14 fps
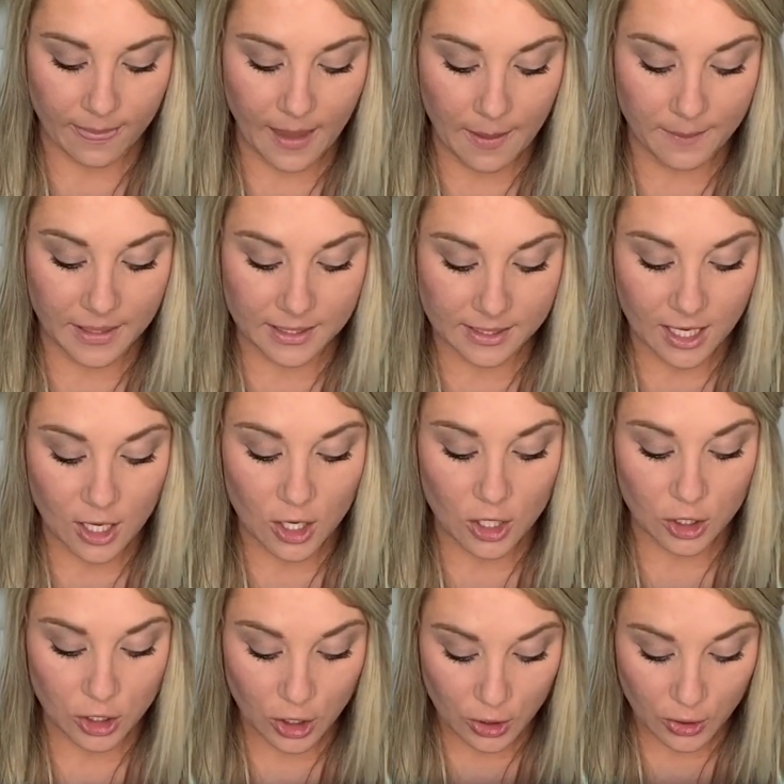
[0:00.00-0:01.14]
That means
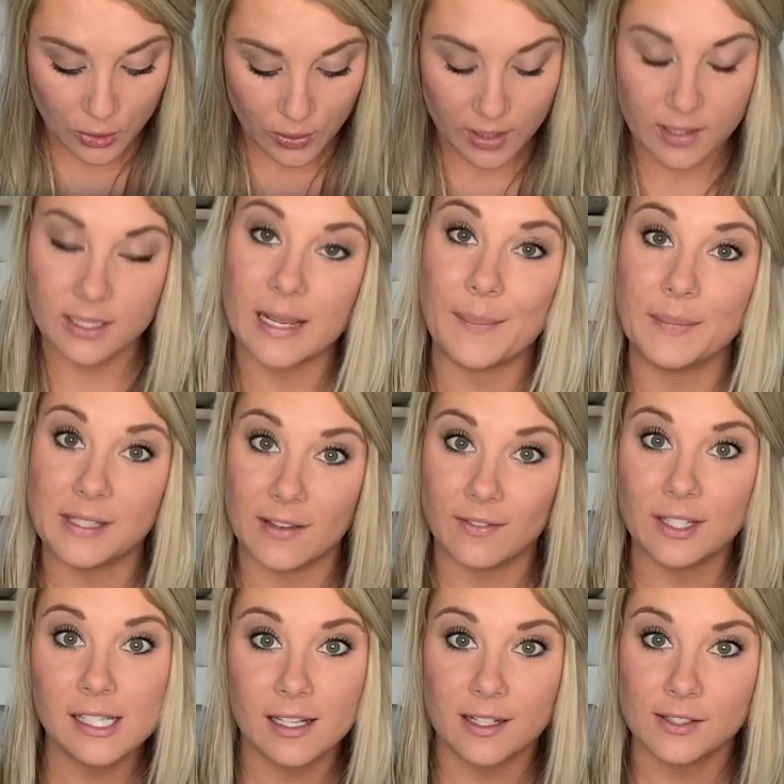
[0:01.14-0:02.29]
2 times
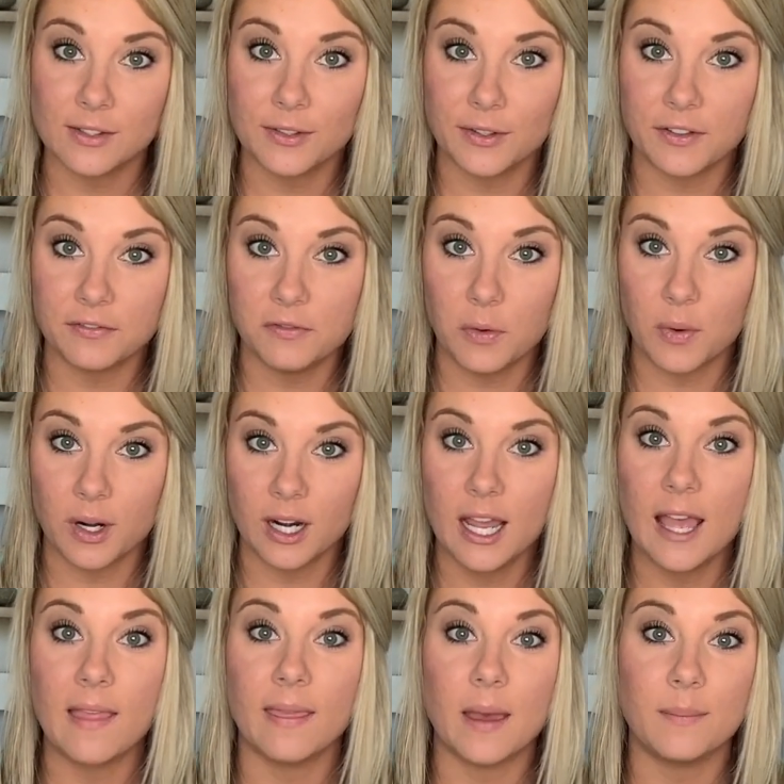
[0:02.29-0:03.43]
17 is 34.
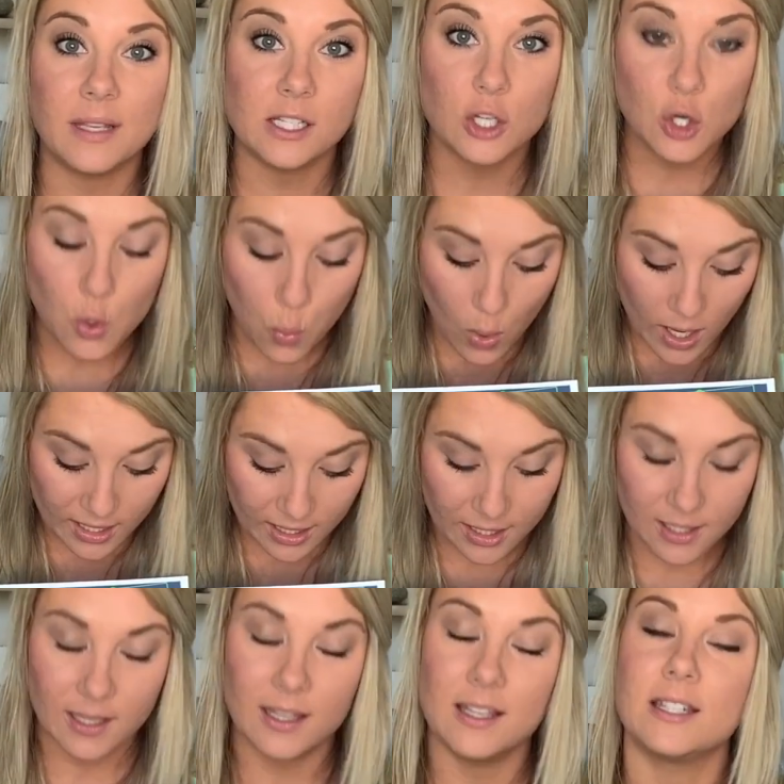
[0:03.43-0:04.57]
That means
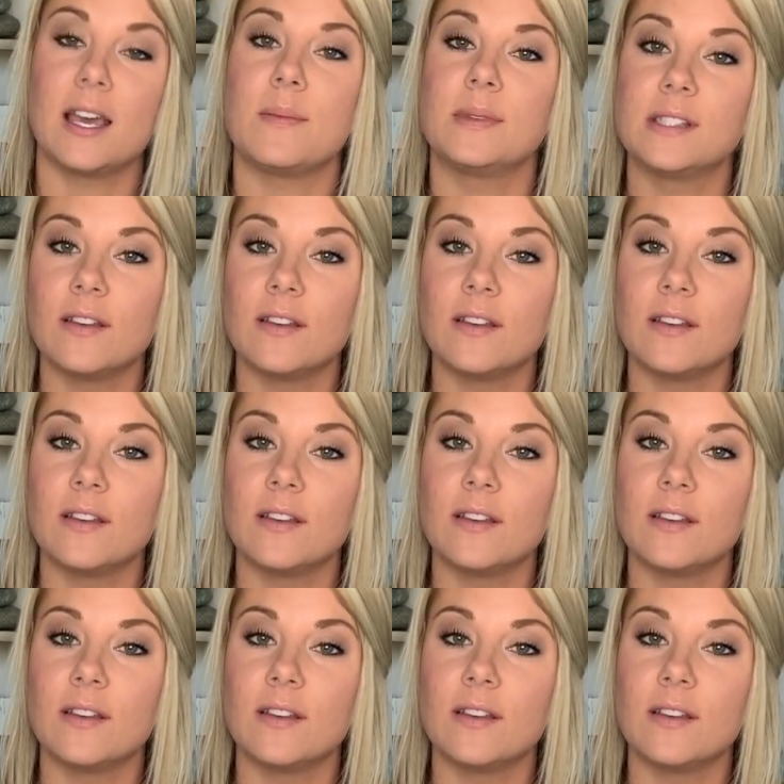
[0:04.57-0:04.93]
20 times